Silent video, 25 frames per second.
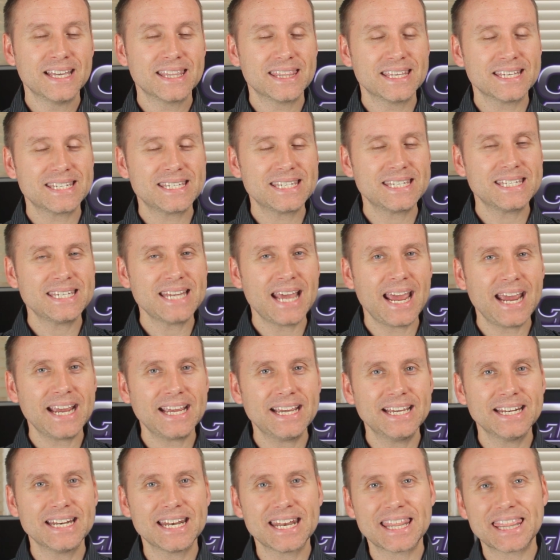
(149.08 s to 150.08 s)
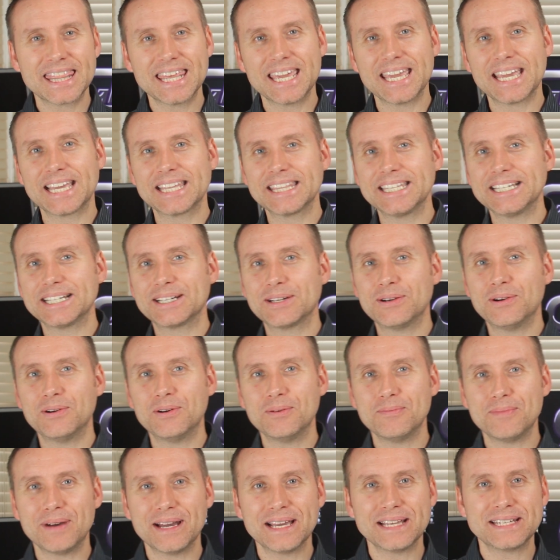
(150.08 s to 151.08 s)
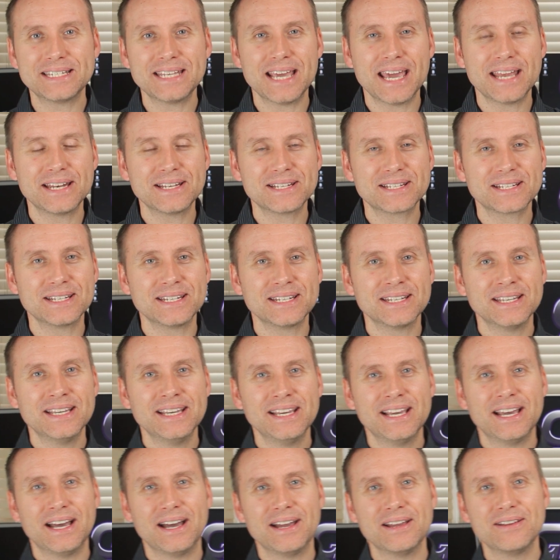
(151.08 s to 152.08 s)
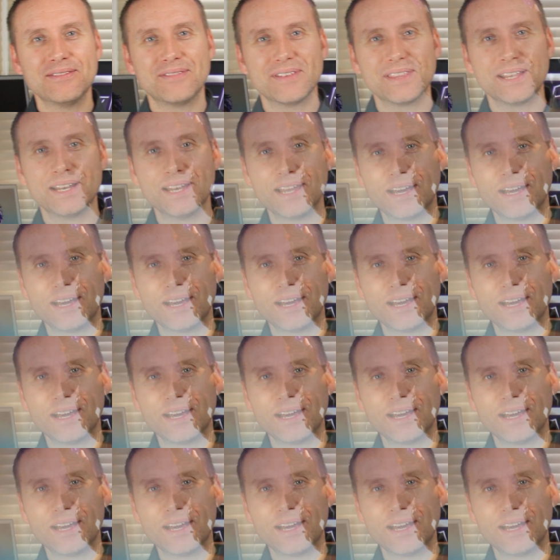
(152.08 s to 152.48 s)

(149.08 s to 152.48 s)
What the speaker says: The second thing that caught my attention over the